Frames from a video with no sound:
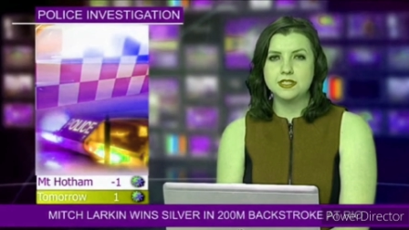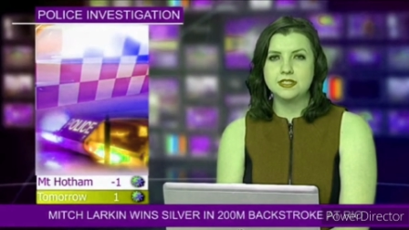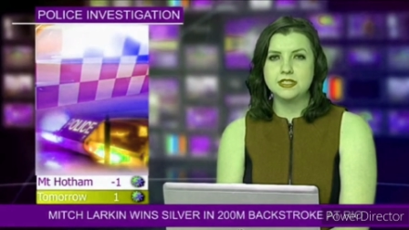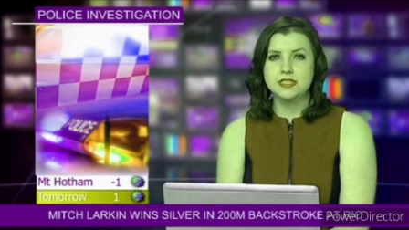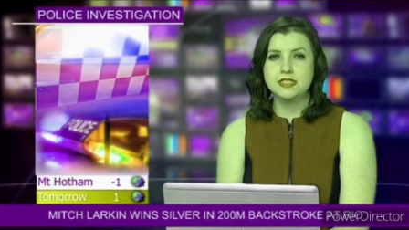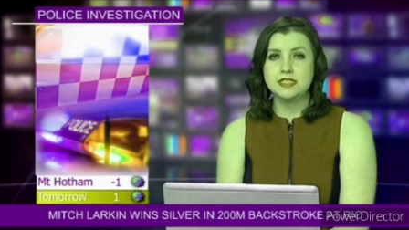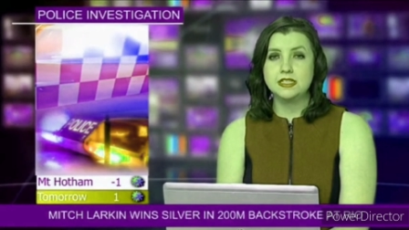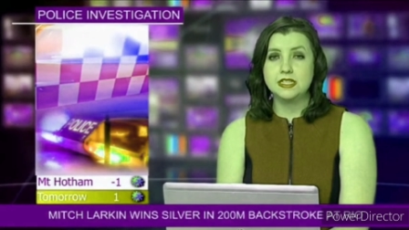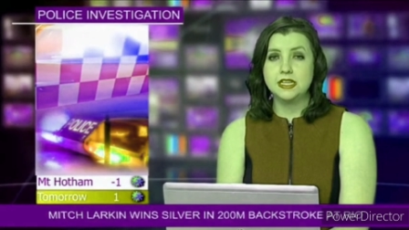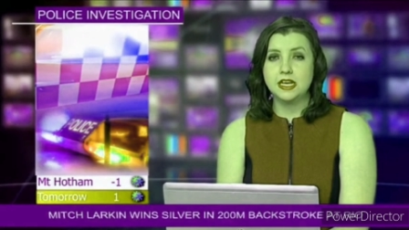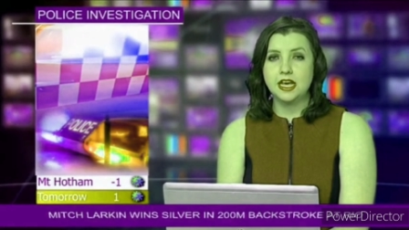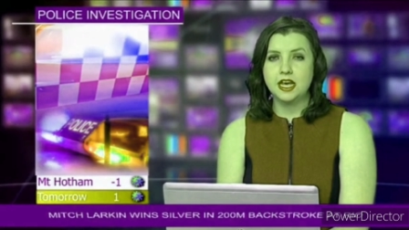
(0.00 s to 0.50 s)

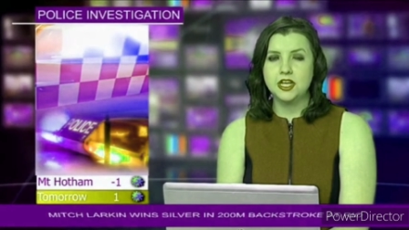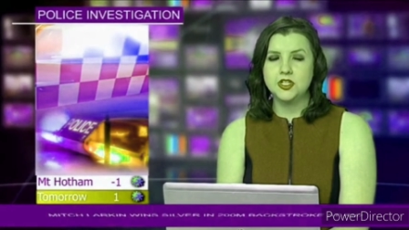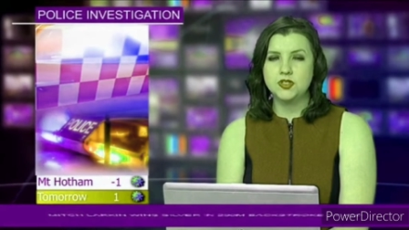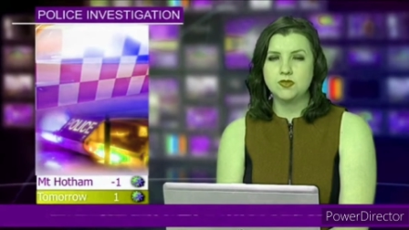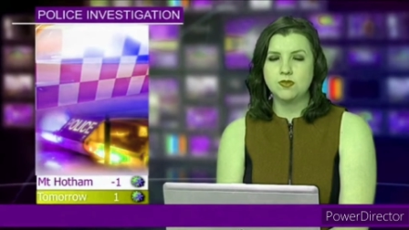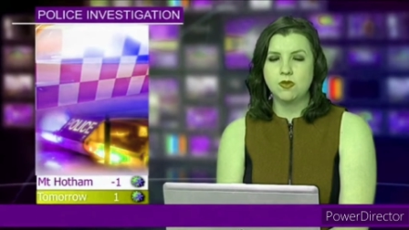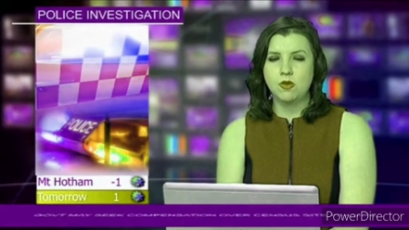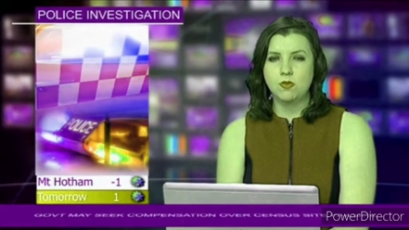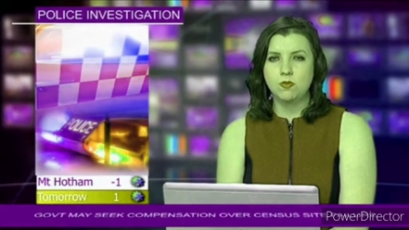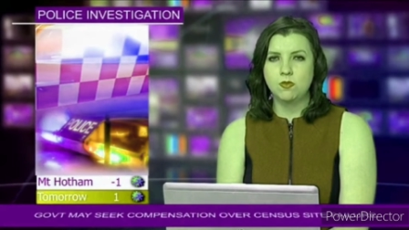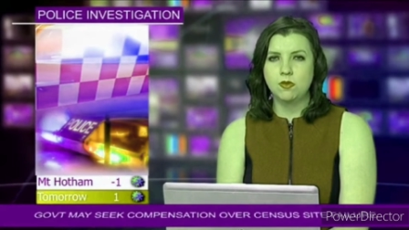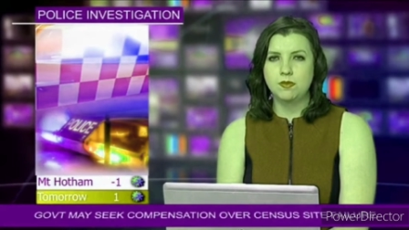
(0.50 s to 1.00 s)
68
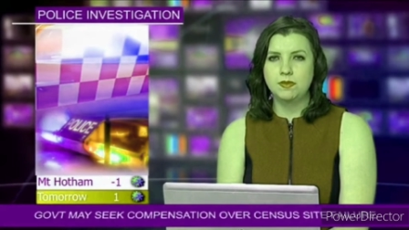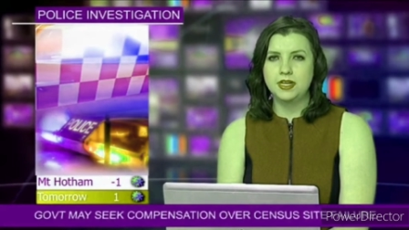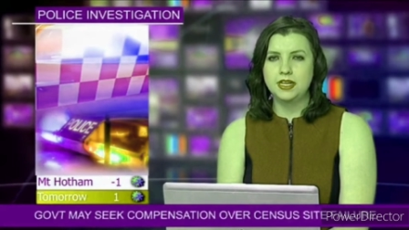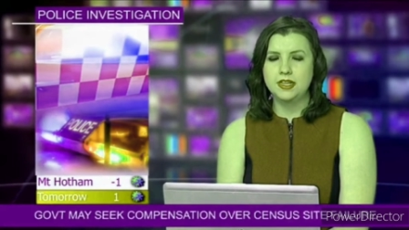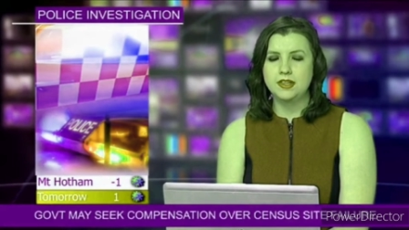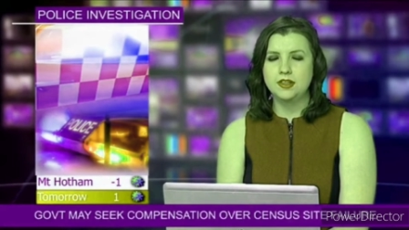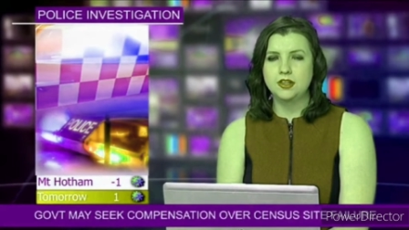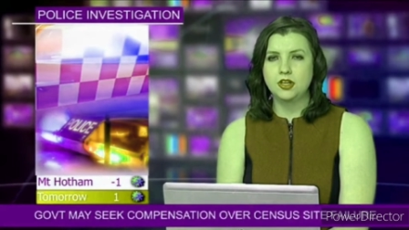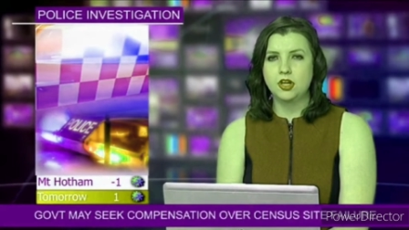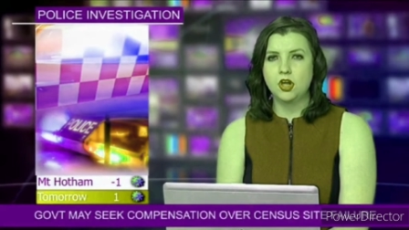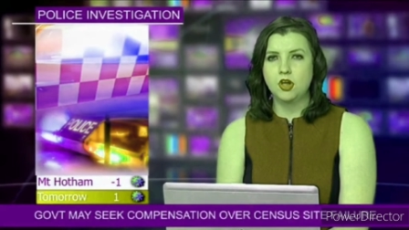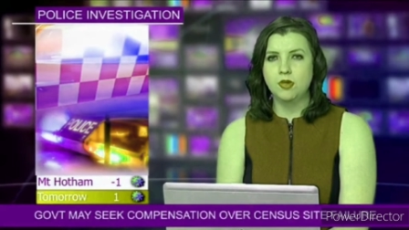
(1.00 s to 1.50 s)
year old woman
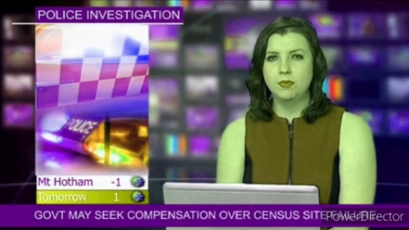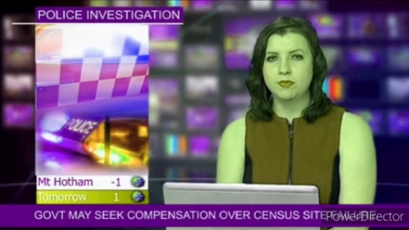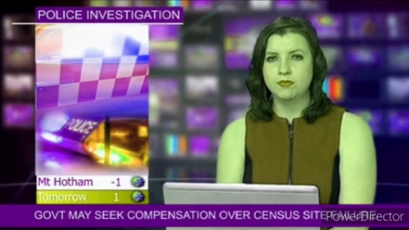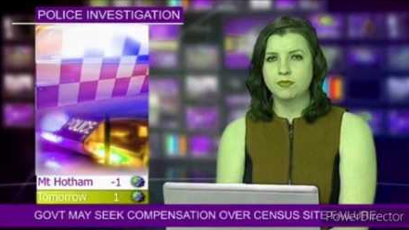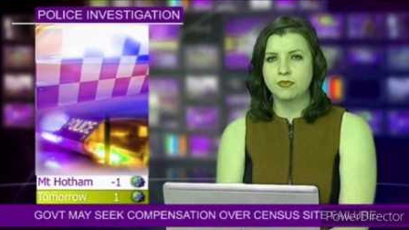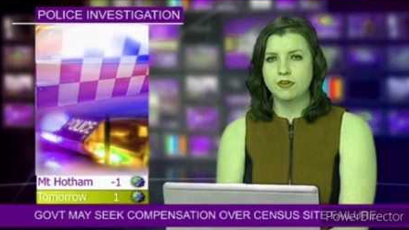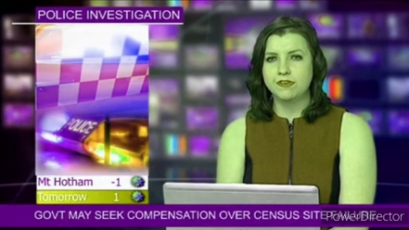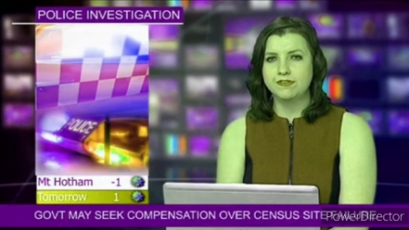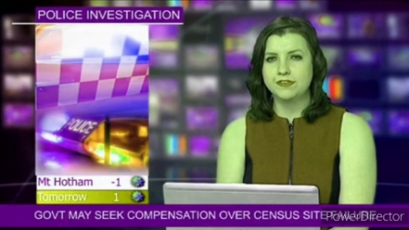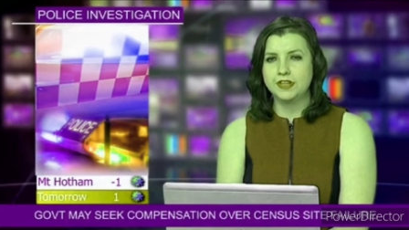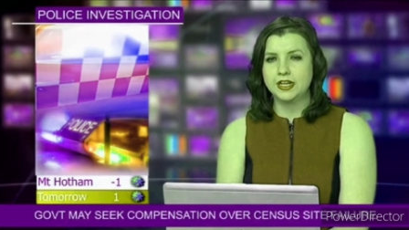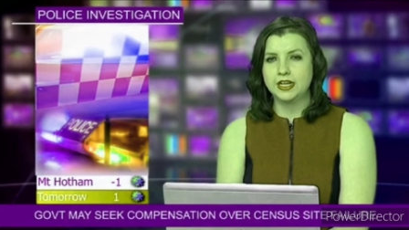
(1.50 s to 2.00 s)
in the Goulburn
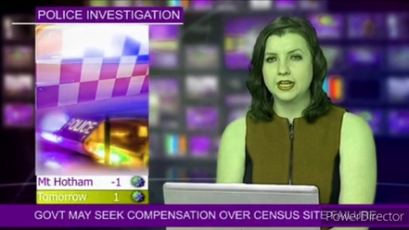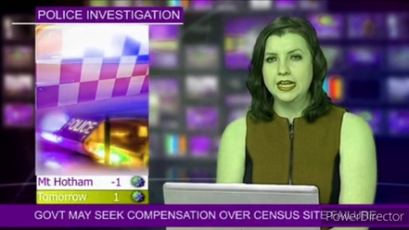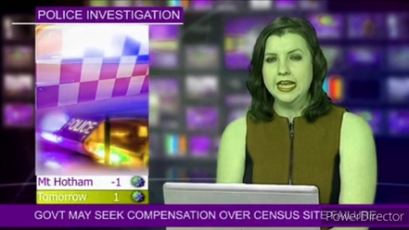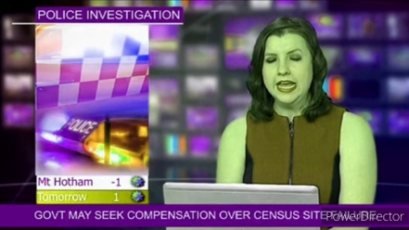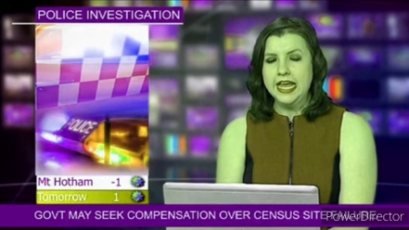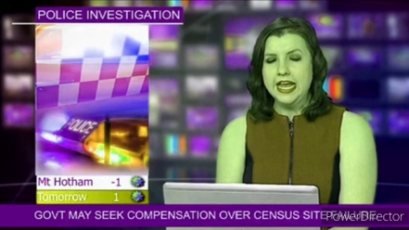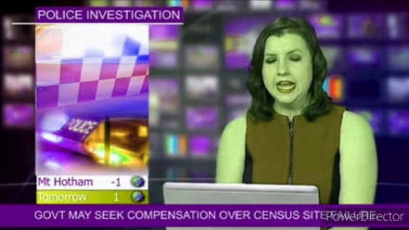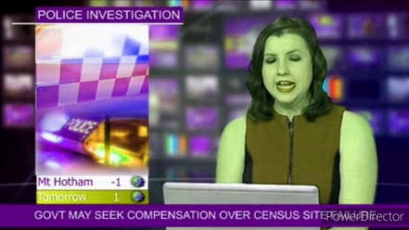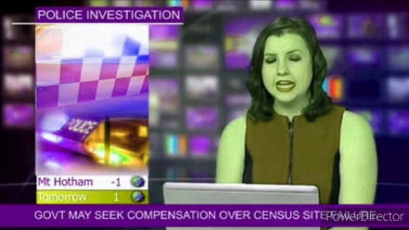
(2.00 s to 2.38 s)
River.